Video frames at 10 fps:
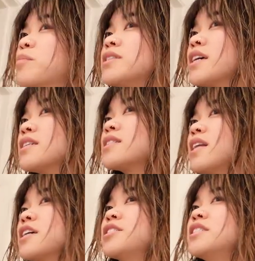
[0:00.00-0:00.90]
protectant
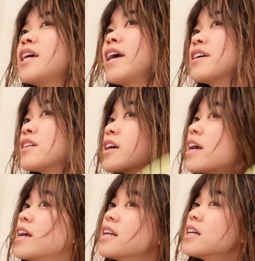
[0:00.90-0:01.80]
slash detangler
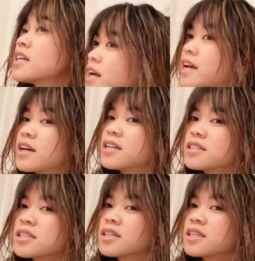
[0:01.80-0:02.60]
in and